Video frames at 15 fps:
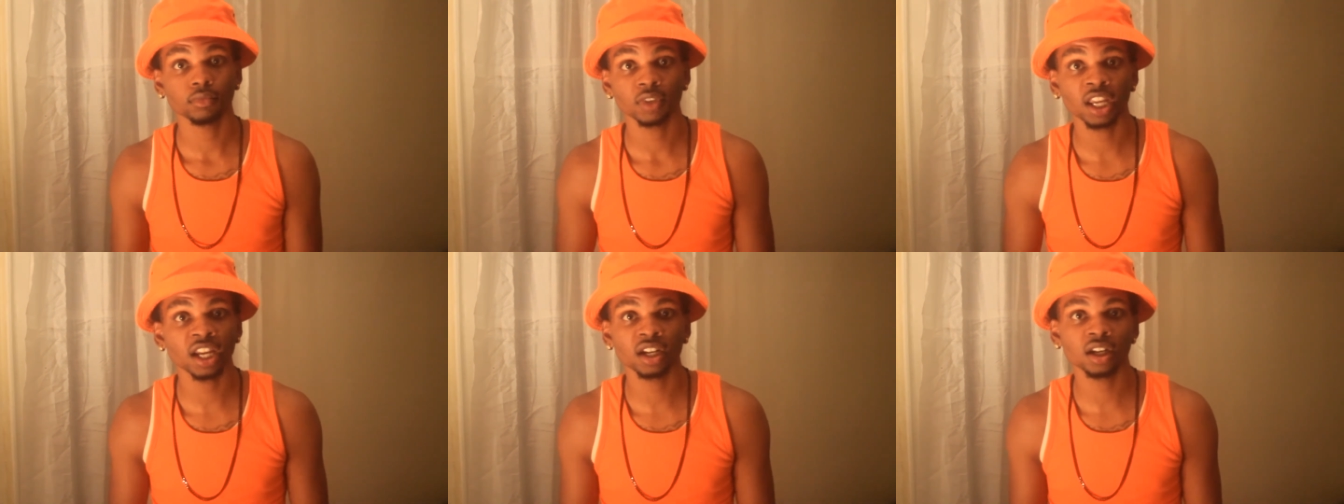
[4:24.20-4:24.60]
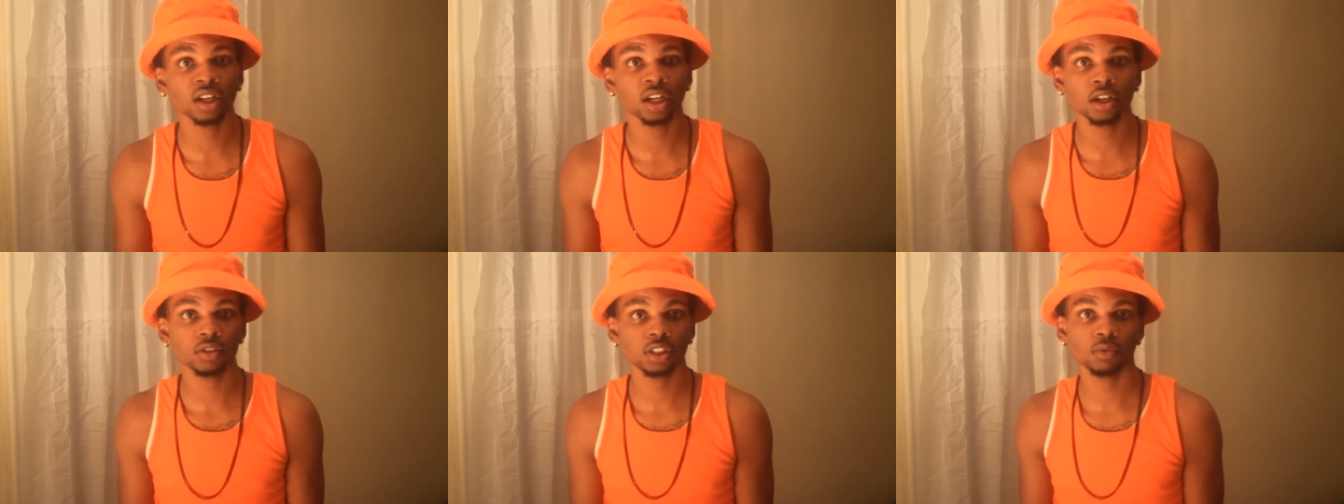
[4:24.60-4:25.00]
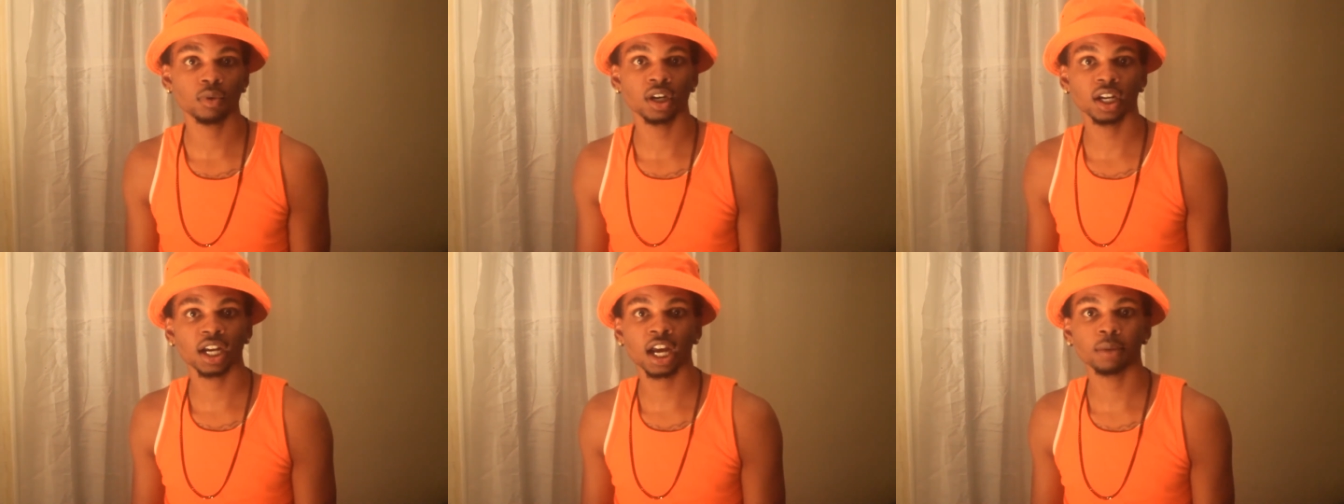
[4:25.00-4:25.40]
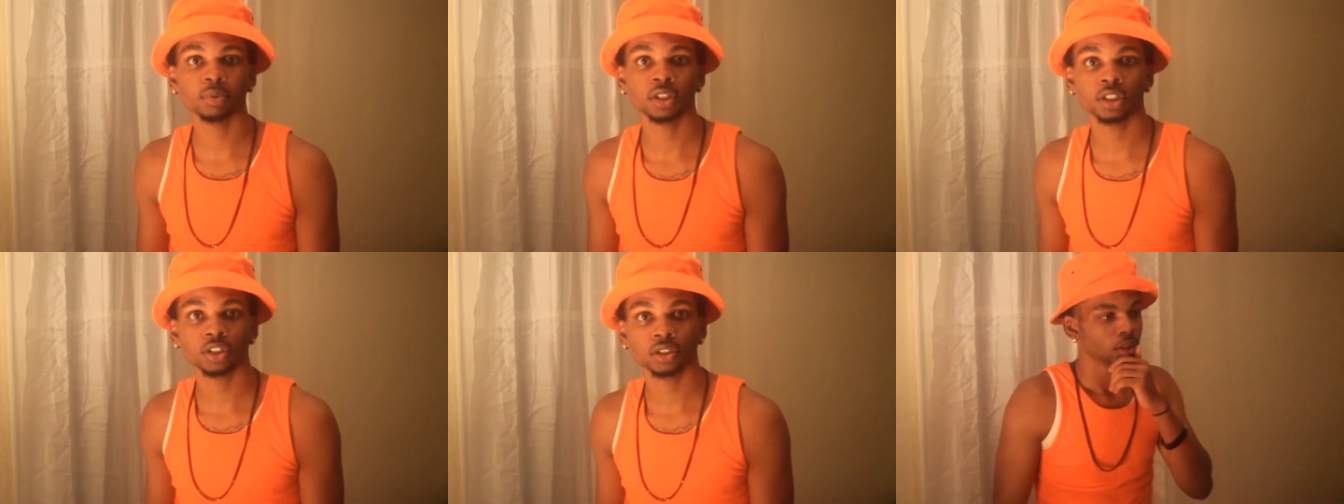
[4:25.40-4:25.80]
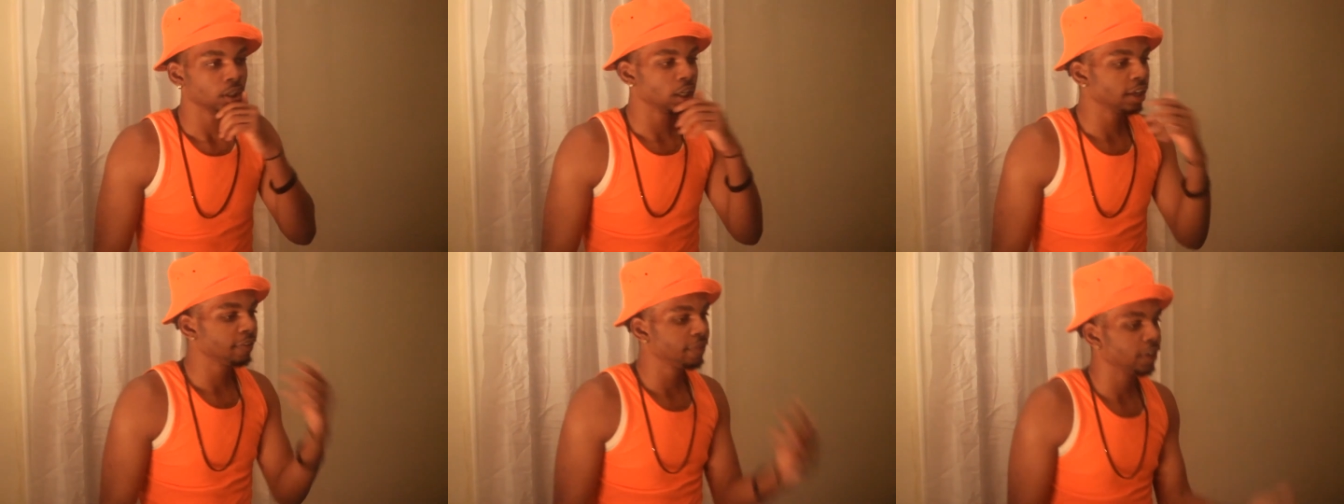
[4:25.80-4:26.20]
There ain't nothing else he want to accomplish. You
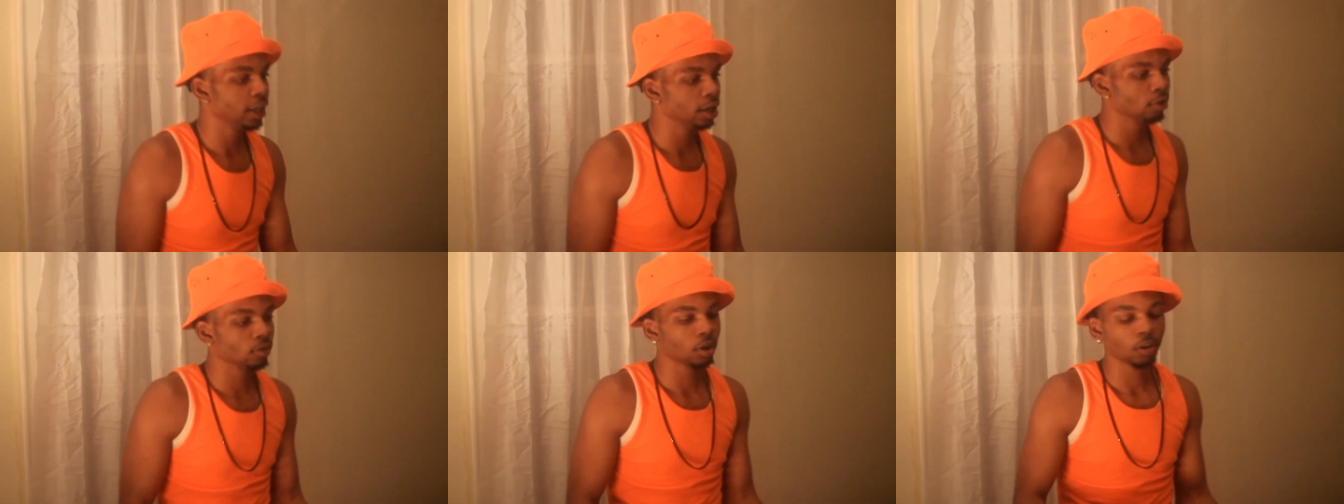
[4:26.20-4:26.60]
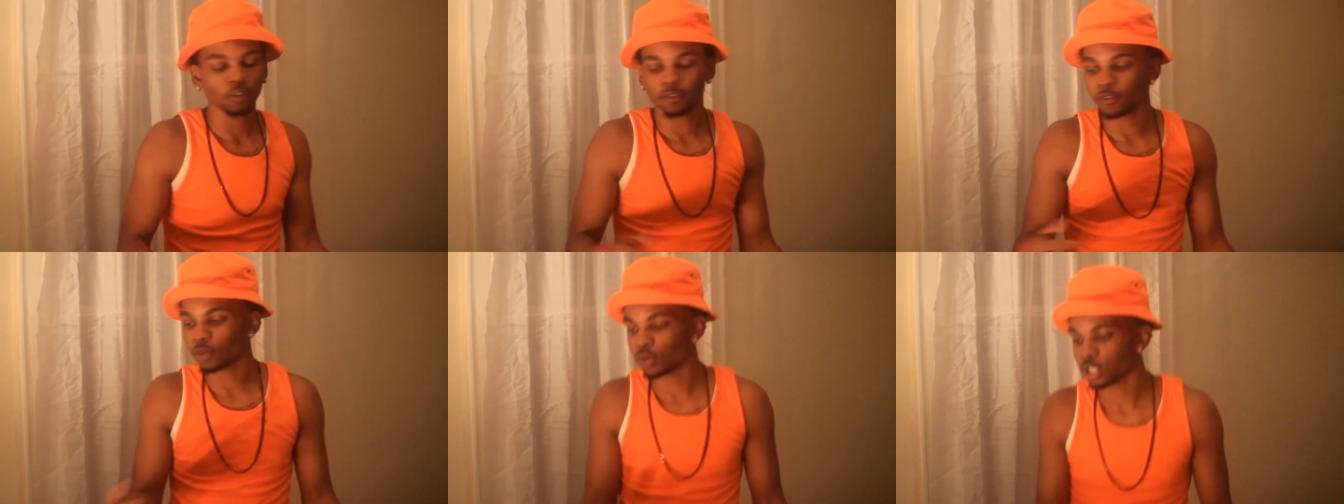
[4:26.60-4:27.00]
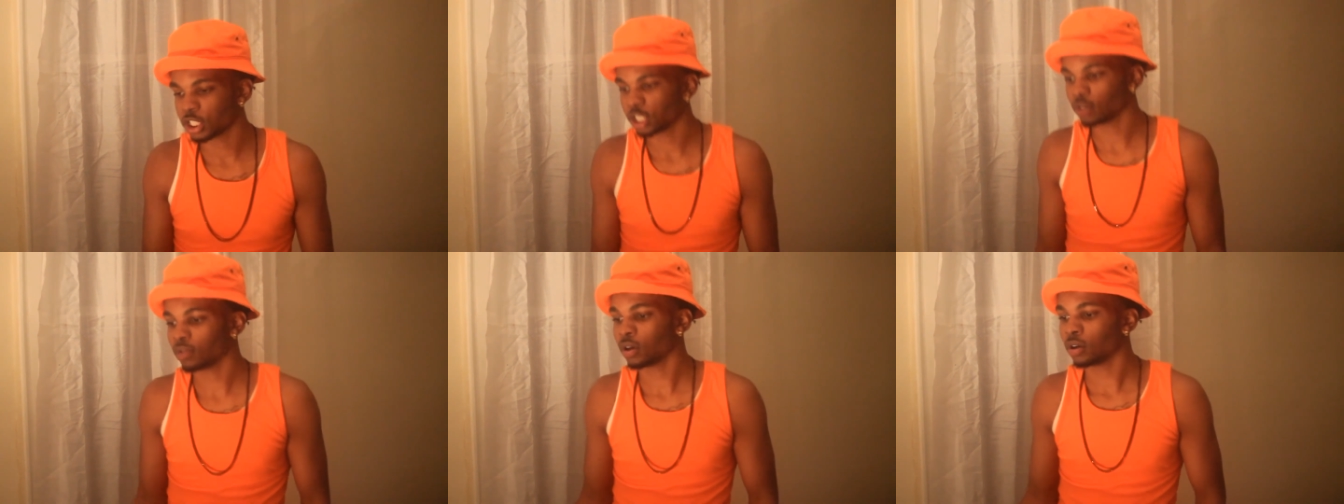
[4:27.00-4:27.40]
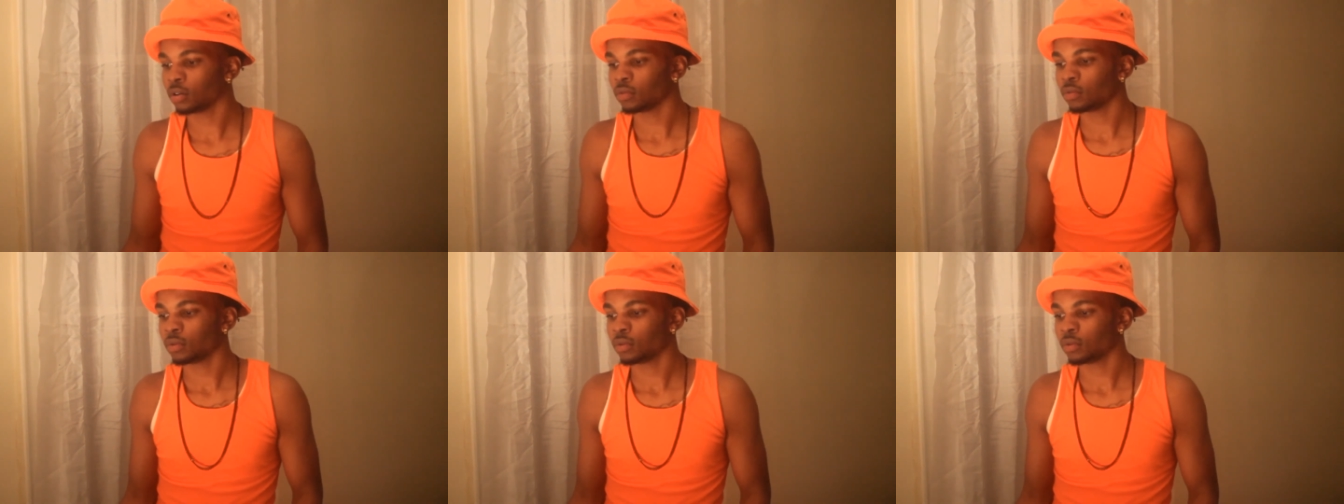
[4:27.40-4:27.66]
left your hero for zero.